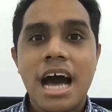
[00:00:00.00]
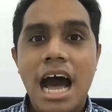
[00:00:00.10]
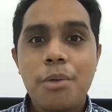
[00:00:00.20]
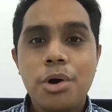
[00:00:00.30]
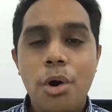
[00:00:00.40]

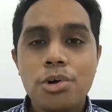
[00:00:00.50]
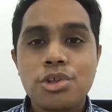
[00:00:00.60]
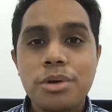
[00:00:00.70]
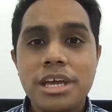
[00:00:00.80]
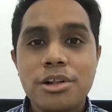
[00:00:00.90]
I will also
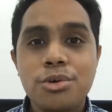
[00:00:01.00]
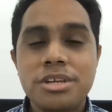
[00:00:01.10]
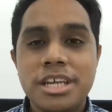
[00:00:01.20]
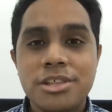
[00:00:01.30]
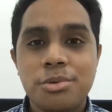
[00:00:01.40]
include
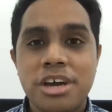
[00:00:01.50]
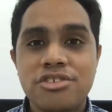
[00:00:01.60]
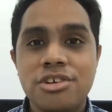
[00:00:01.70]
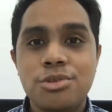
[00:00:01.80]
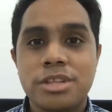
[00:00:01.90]
this
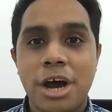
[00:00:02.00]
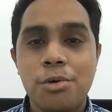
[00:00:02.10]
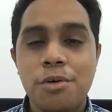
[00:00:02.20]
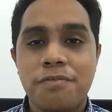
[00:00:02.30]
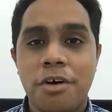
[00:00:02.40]
question to
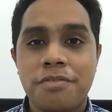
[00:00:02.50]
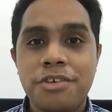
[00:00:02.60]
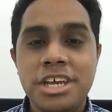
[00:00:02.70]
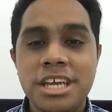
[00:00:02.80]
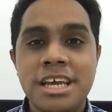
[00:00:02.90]
download for
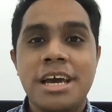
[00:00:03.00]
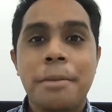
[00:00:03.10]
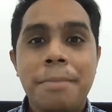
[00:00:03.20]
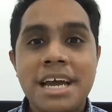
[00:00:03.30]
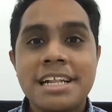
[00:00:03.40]
free
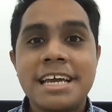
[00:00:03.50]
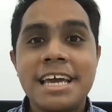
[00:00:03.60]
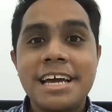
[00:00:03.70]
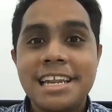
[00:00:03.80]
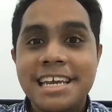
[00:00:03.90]
by
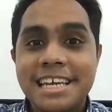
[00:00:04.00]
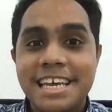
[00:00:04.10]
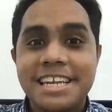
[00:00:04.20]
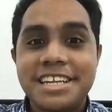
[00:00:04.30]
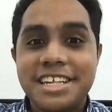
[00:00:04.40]
clicking a link
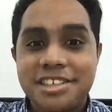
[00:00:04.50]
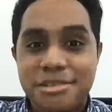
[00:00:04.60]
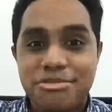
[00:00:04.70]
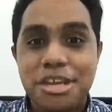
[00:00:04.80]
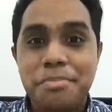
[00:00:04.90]
in the
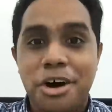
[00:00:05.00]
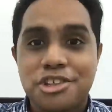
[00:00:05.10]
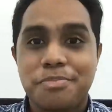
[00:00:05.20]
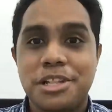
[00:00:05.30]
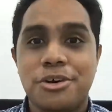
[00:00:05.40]
description box
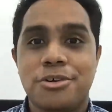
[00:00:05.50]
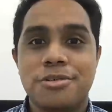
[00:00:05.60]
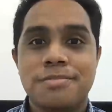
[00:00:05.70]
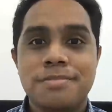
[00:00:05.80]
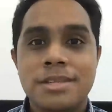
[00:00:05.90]
below.
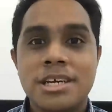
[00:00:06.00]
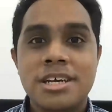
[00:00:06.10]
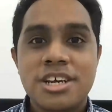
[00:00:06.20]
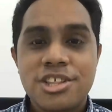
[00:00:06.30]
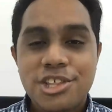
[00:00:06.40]

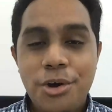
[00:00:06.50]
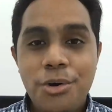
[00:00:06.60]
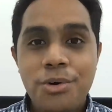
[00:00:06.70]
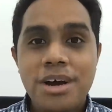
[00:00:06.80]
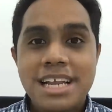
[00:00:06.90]

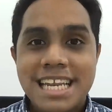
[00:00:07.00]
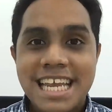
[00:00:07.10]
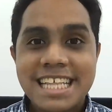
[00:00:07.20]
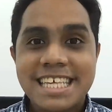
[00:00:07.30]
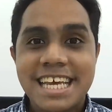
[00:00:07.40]
So,
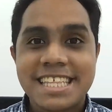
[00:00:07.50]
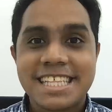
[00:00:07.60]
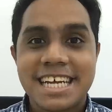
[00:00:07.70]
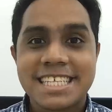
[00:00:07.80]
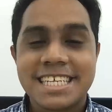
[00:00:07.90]
let's get
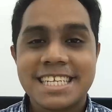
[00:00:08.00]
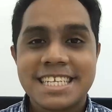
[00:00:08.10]
started.